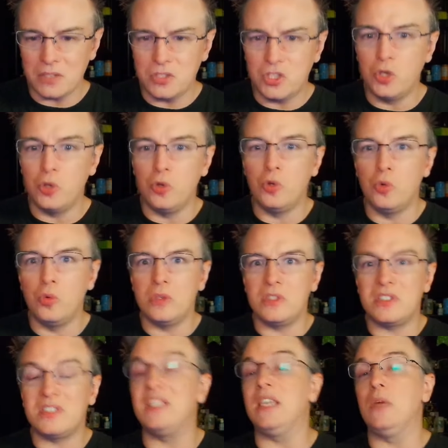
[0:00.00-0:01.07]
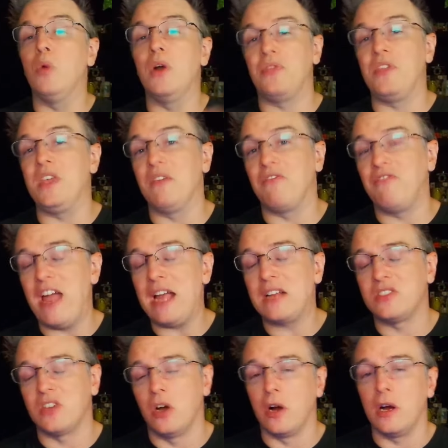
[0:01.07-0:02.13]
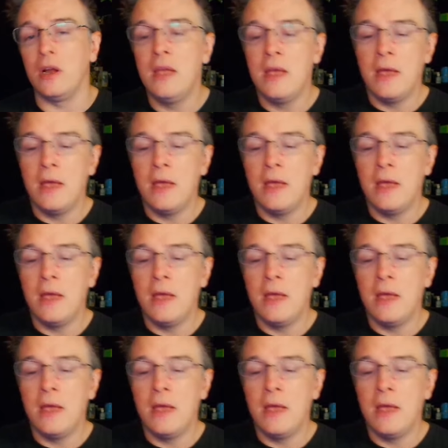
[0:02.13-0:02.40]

to see what the effects are.